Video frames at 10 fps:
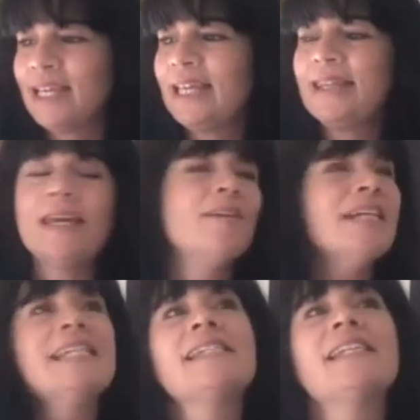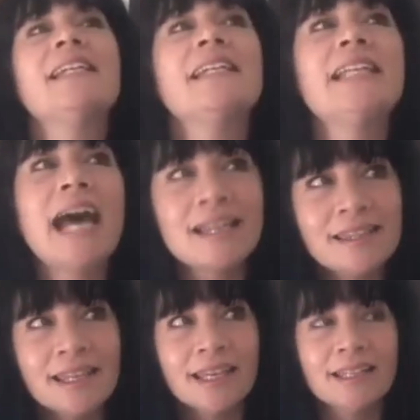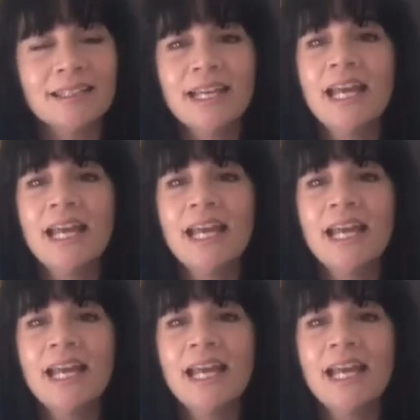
there is nothing